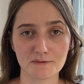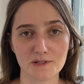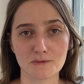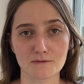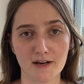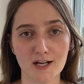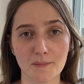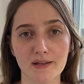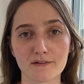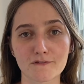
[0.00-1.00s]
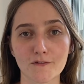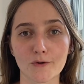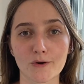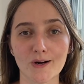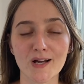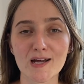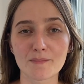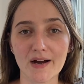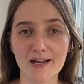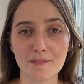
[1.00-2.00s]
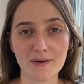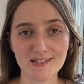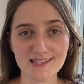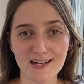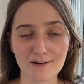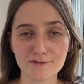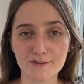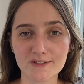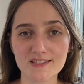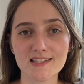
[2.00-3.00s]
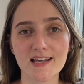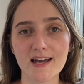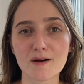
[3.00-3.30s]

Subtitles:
which was recommended for my bust circumference,